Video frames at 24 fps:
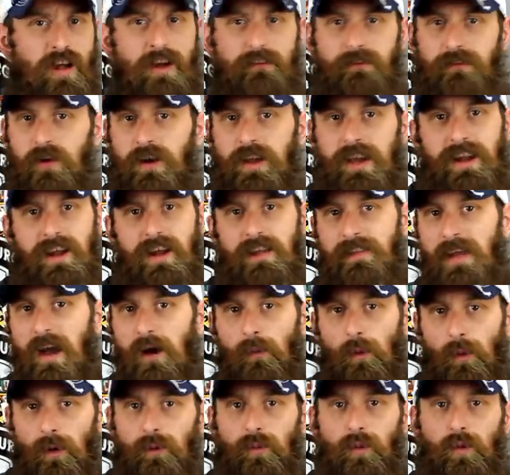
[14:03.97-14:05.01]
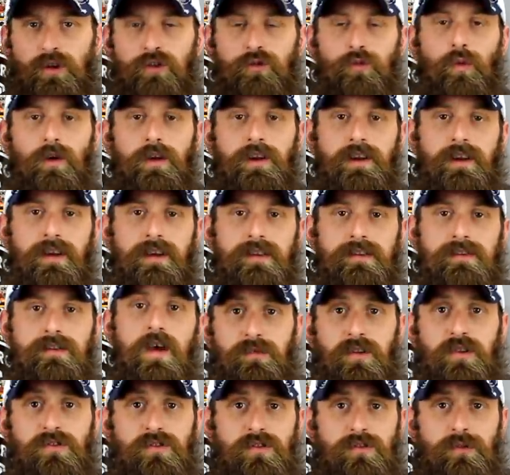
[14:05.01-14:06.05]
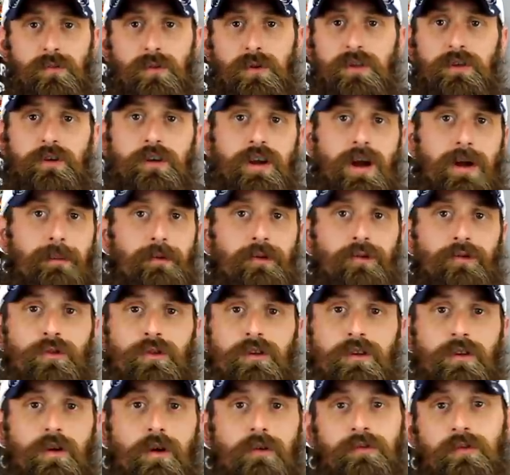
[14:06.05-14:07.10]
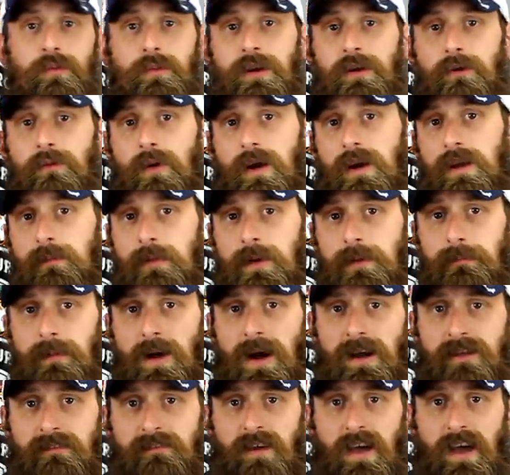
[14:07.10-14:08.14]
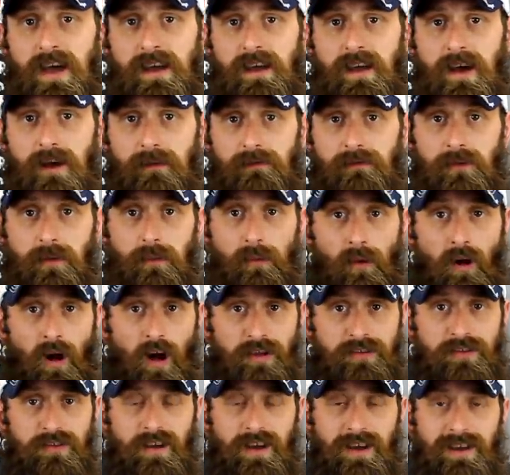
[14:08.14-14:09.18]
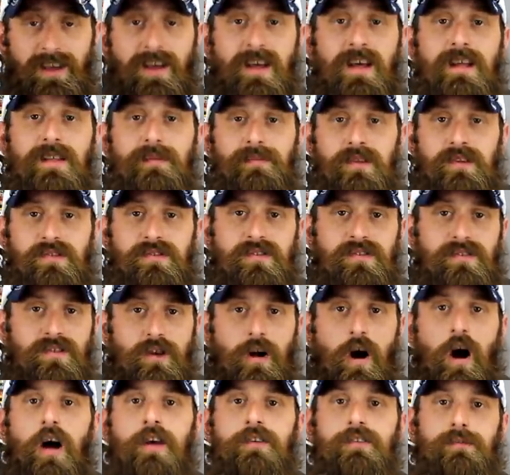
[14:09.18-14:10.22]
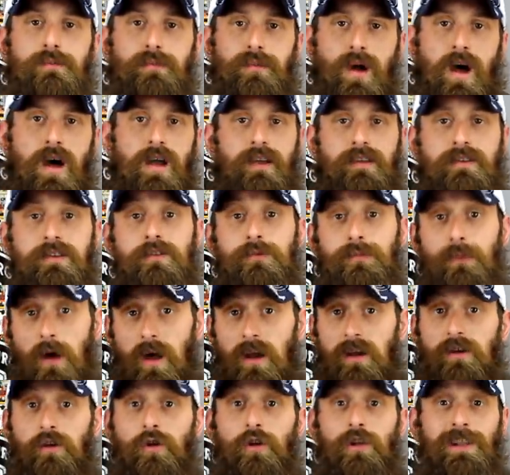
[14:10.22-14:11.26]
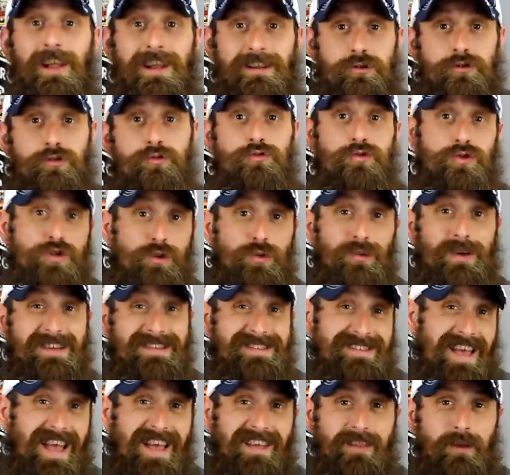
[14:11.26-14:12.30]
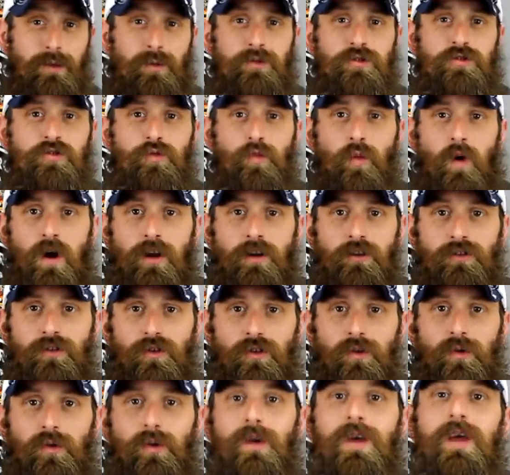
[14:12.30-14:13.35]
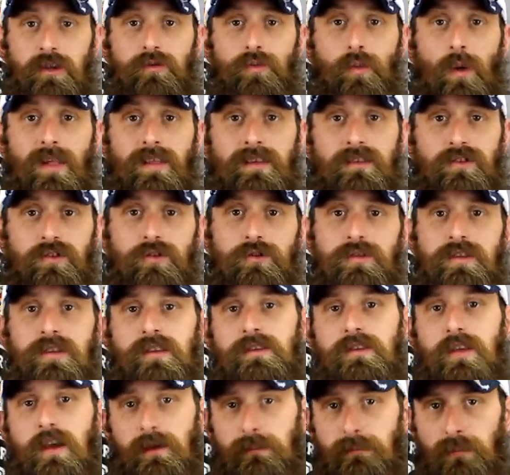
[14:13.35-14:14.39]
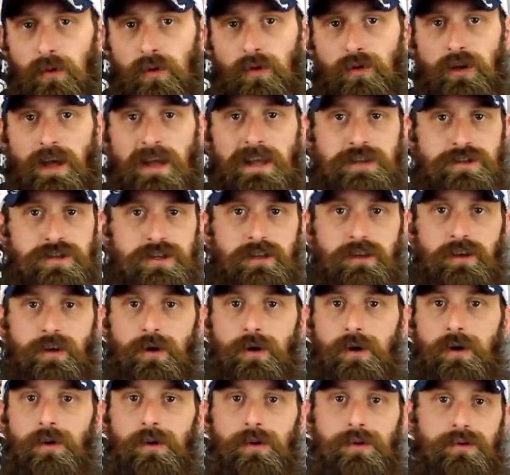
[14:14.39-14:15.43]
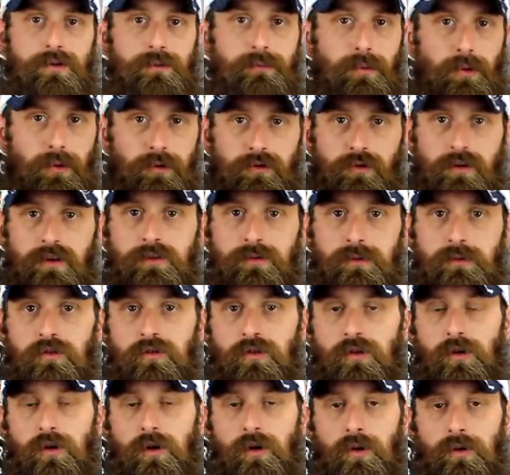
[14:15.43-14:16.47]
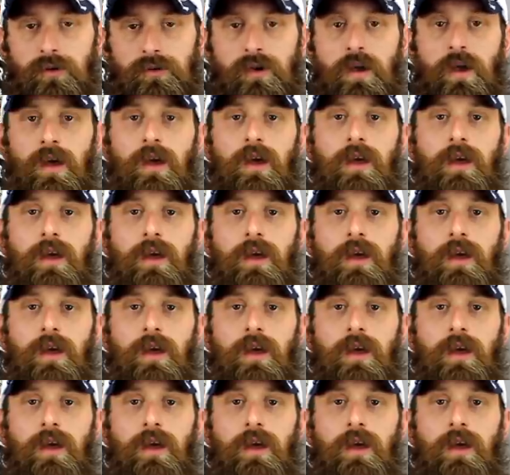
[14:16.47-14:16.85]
I forget on that one which one it is. This is a really good opportunity though for me to recommend buying VAGCOM from Ross-Tech. This is an awesome product. This product will let you do exactly what you want to do, as well as do things like pull engine codes and pull transmission codes.